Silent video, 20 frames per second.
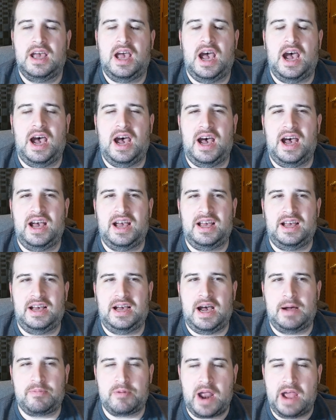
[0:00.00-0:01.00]

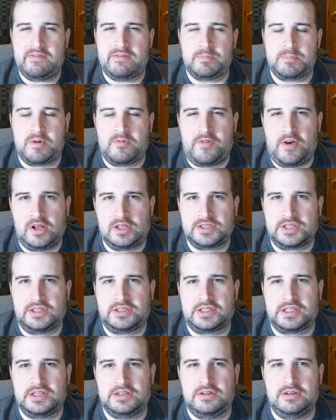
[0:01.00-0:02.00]

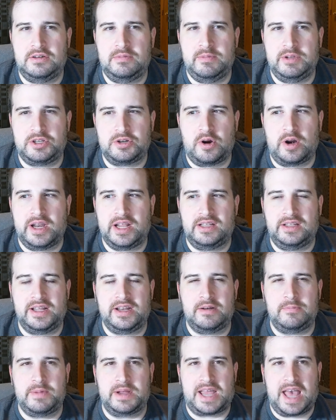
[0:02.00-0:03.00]
proposal to Majority
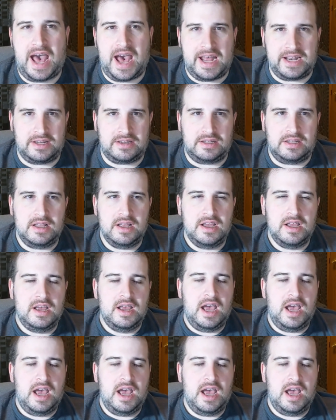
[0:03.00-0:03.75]
Leader McConnell.